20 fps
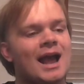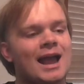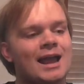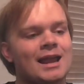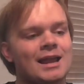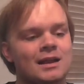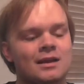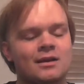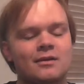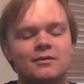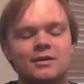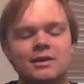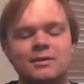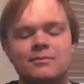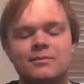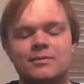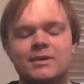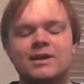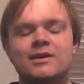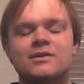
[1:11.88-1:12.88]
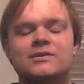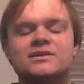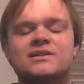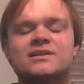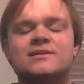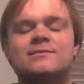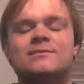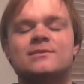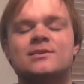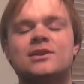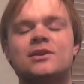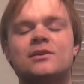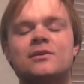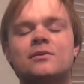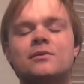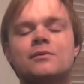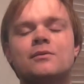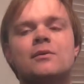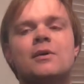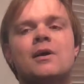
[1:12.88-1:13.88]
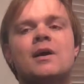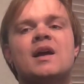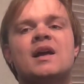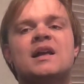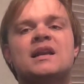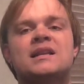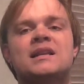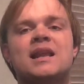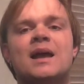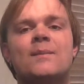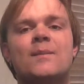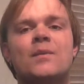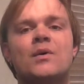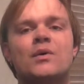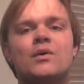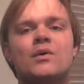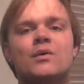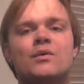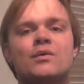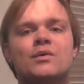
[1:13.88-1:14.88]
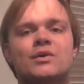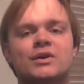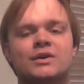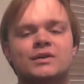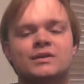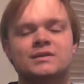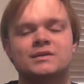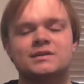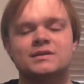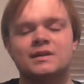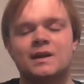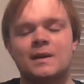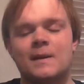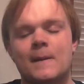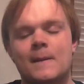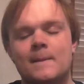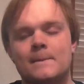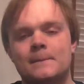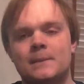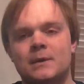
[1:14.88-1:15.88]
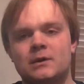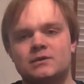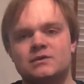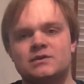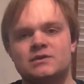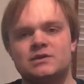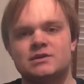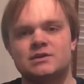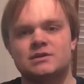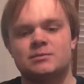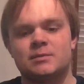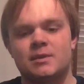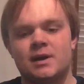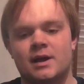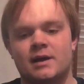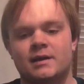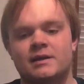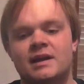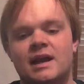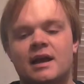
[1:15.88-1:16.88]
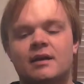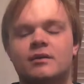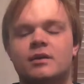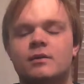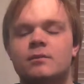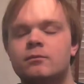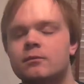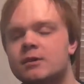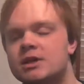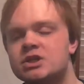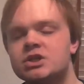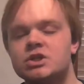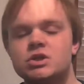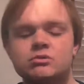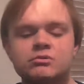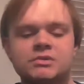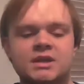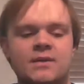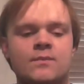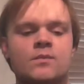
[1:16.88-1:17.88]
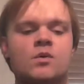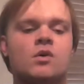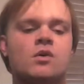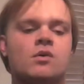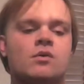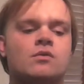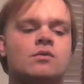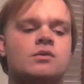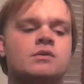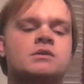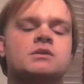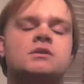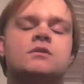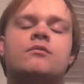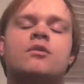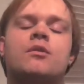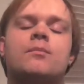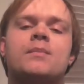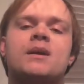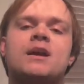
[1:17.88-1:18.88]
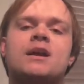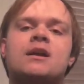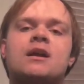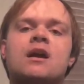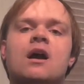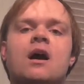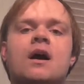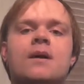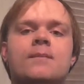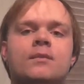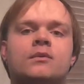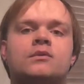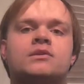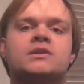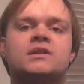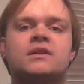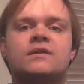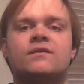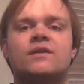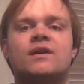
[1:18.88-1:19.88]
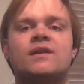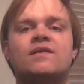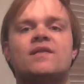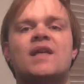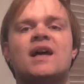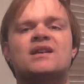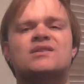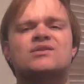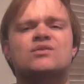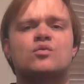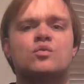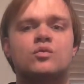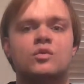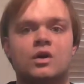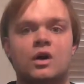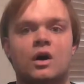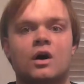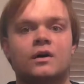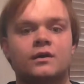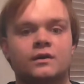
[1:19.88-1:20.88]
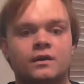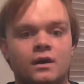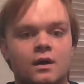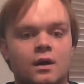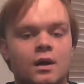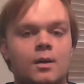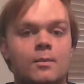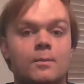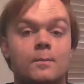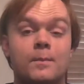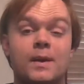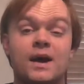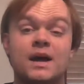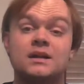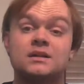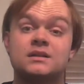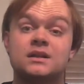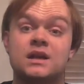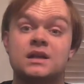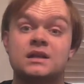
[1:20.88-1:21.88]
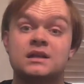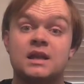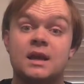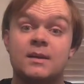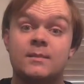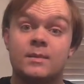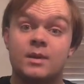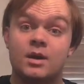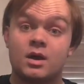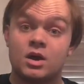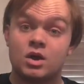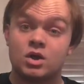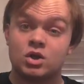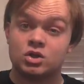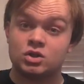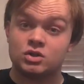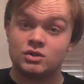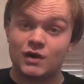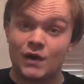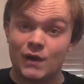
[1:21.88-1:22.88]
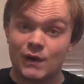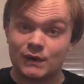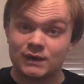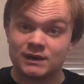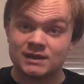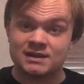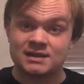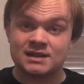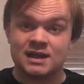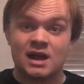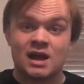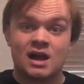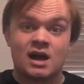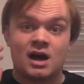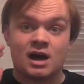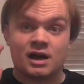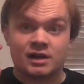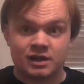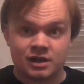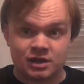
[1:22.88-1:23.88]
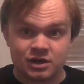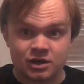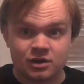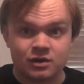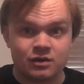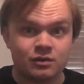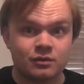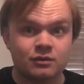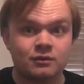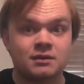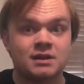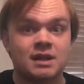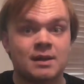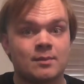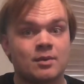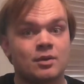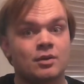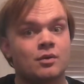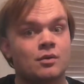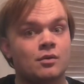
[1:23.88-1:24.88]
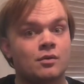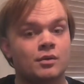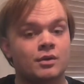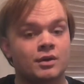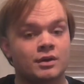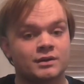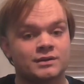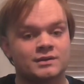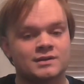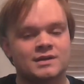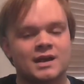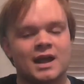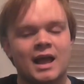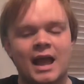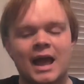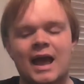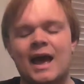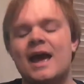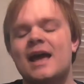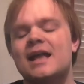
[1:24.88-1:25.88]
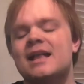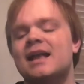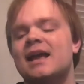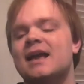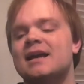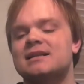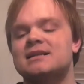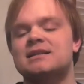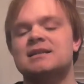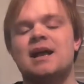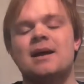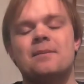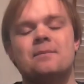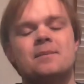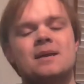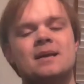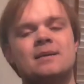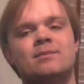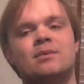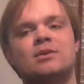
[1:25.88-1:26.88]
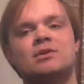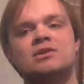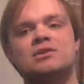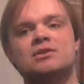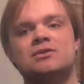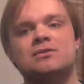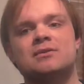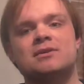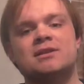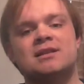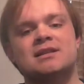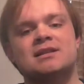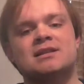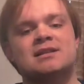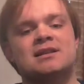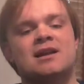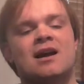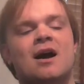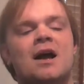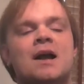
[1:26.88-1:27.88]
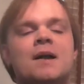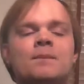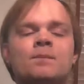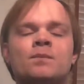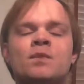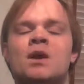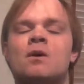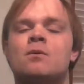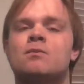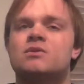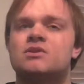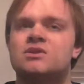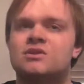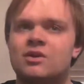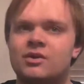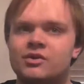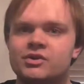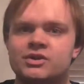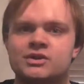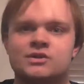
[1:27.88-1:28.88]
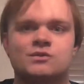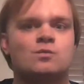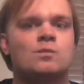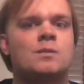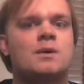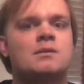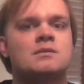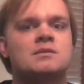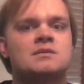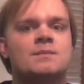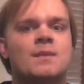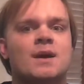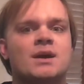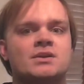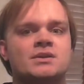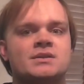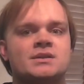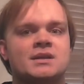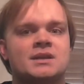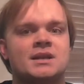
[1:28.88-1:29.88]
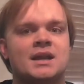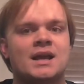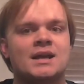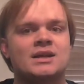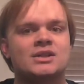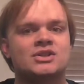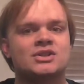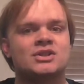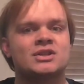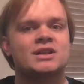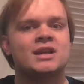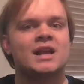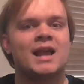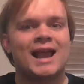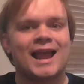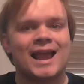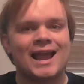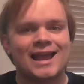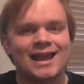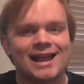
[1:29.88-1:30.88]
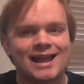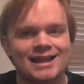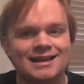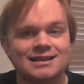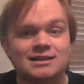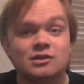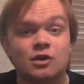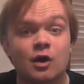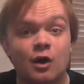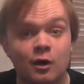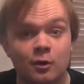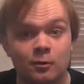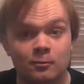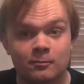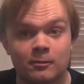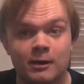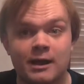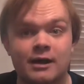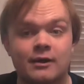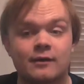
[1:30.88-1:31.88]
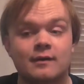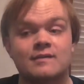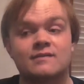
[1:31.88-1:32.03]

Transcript: Including, we got some new Demogorgon monsters. We are now the original Demogorgons of the big guy monster thing, that's all gone, but Demodogs are the new Demogorgons, and yes, that big monster in the sky was not just Will's imagination, it is Will.